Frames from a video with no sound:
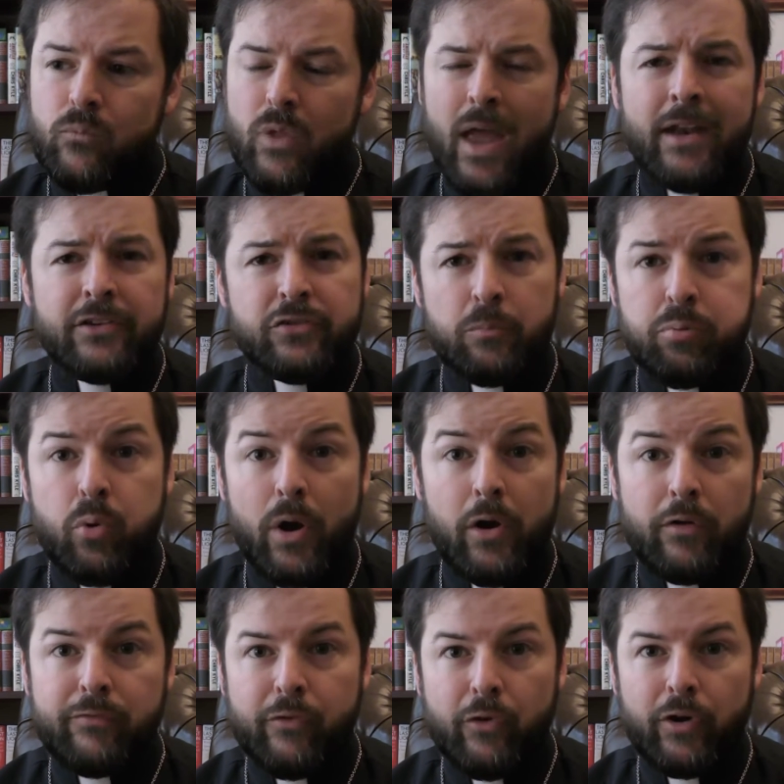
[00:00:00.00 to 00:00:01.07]
it's a
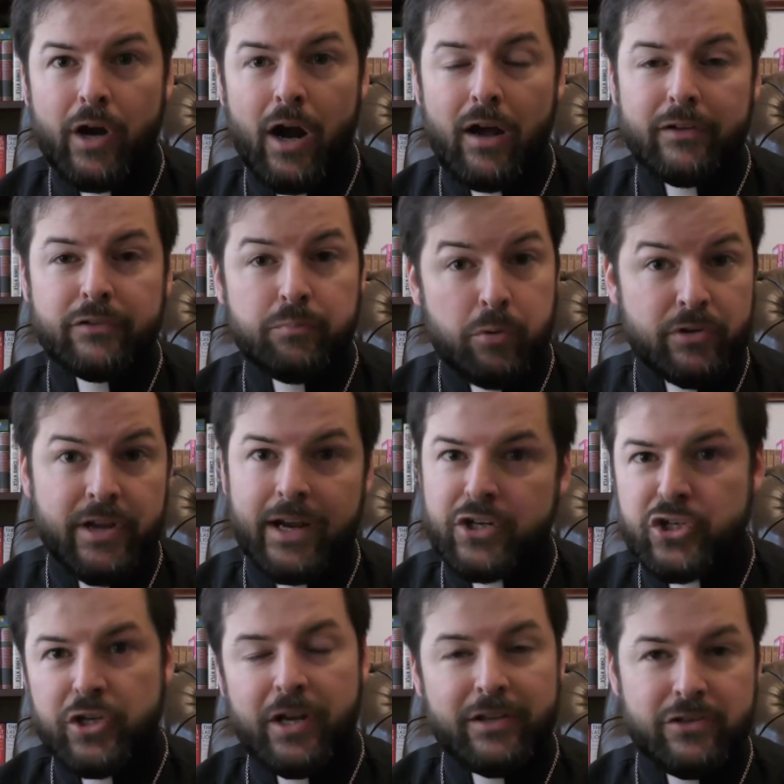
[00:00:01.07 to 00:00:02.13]
prayer for God's
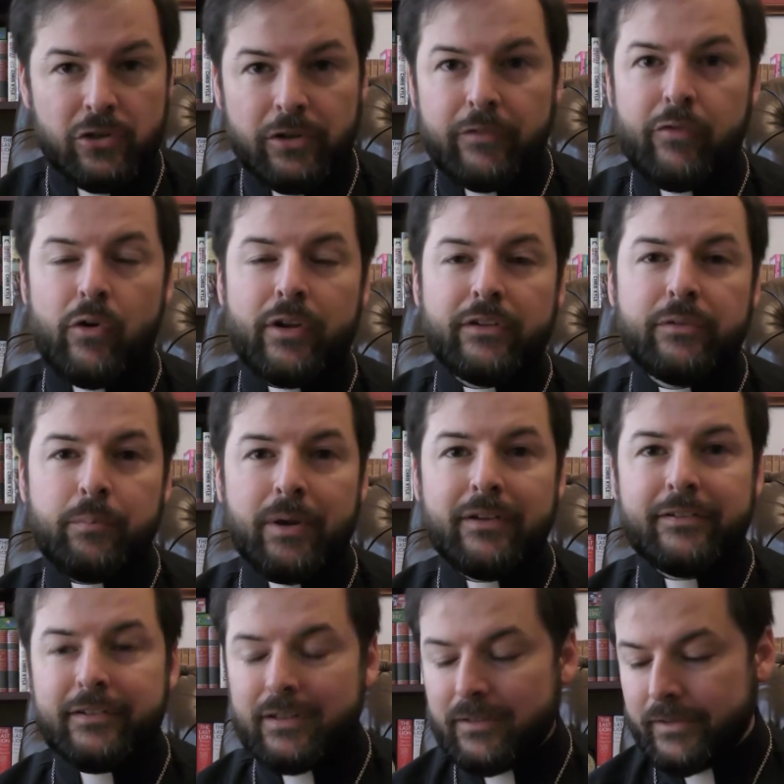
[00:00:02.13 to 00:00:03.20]
protection and deliverance,
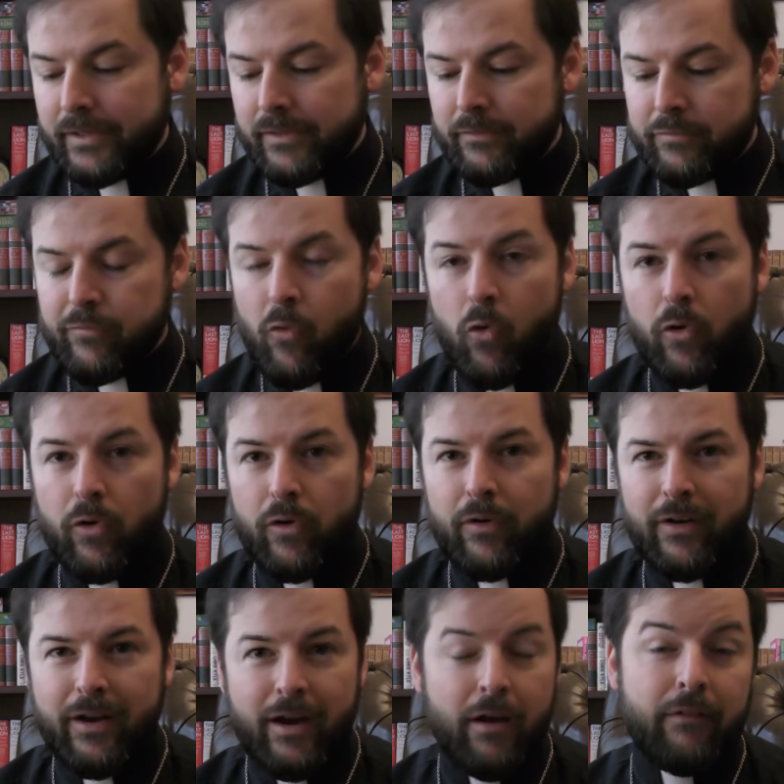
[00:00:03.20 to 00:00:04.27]
basically, for
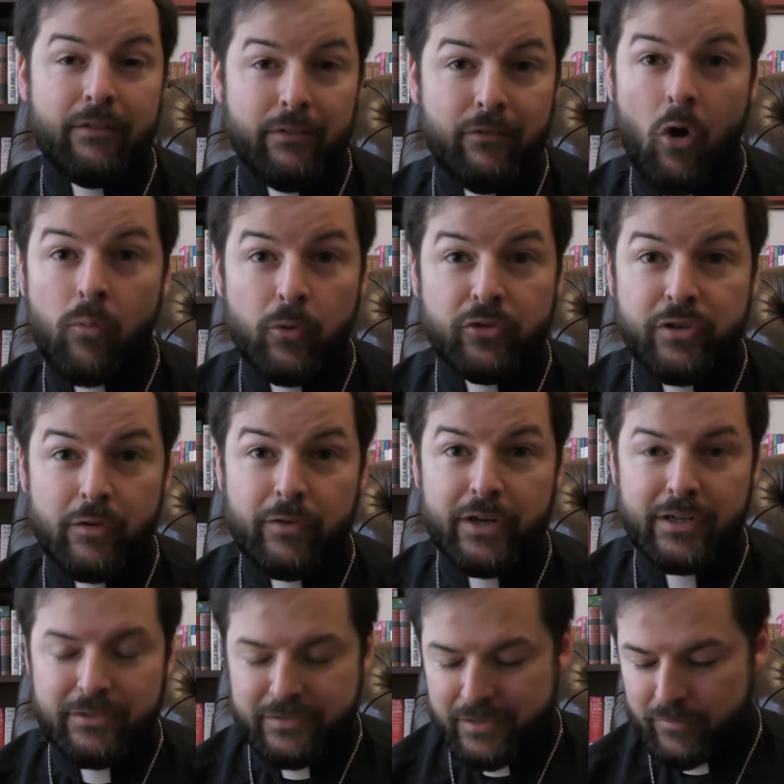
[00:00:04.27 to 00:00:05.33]
almost every
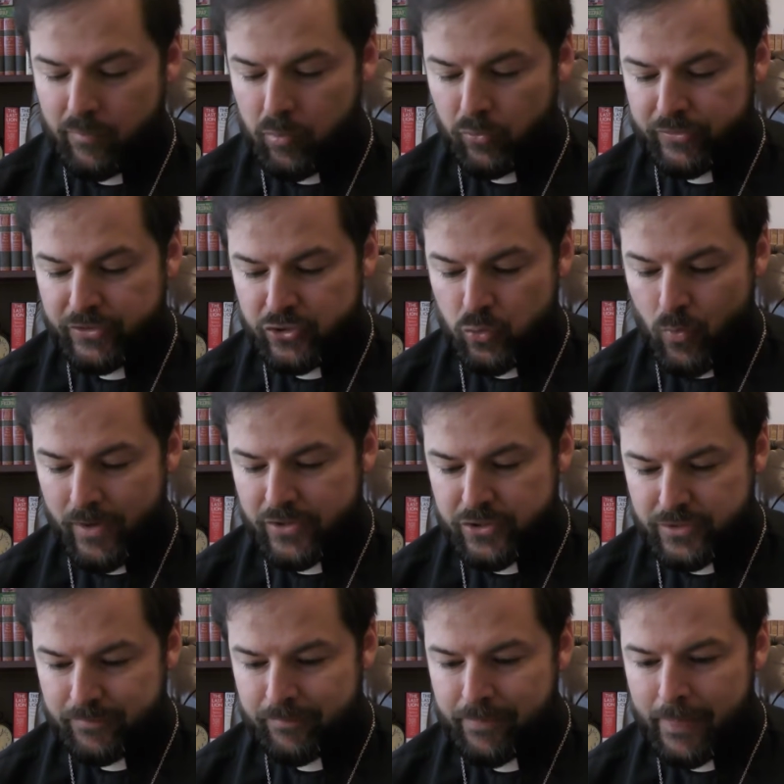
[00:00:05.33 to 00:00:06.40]
conceivable situation.